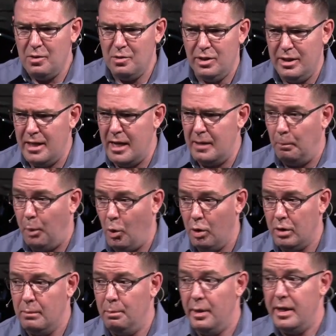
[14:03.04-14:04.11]
not really that
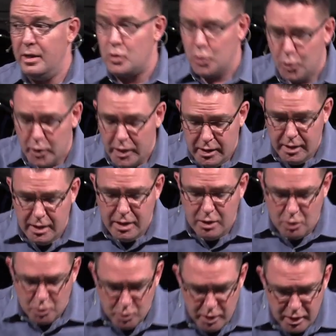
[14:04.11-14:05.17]
important, but it's
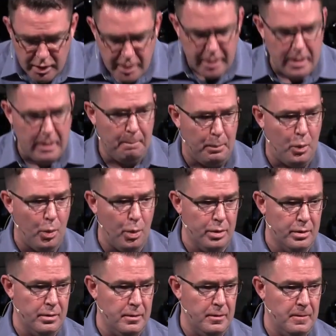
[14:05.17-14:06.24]
really, really
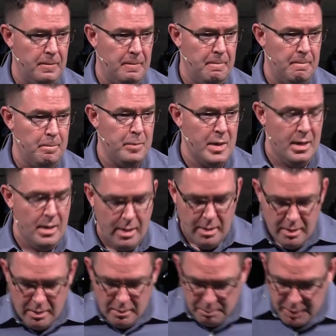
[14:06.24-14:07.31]
important.
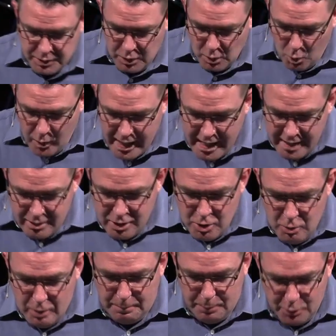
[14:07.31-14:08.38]
But the way that
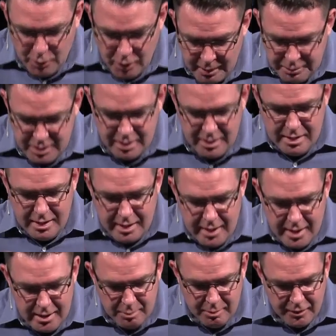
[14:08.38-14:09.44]
you are prompted in the
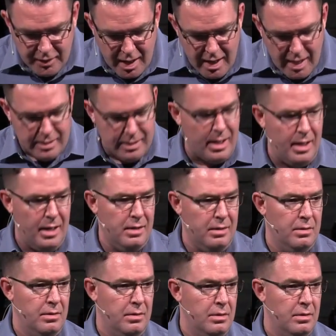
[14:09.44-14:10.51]
kingdom of God,
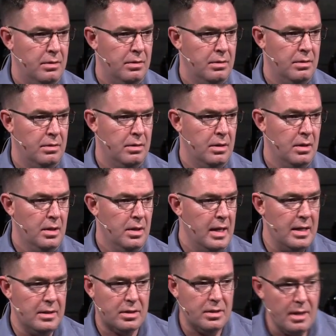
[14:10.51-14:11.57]
gang,
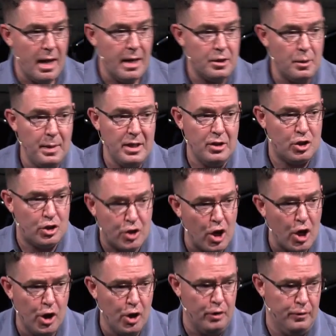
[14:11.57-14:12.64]
is not to be
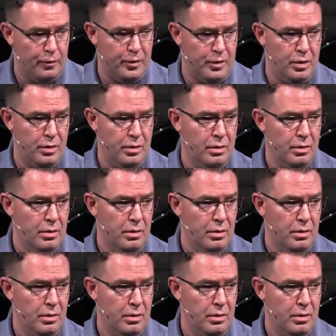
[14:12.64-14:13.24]
served,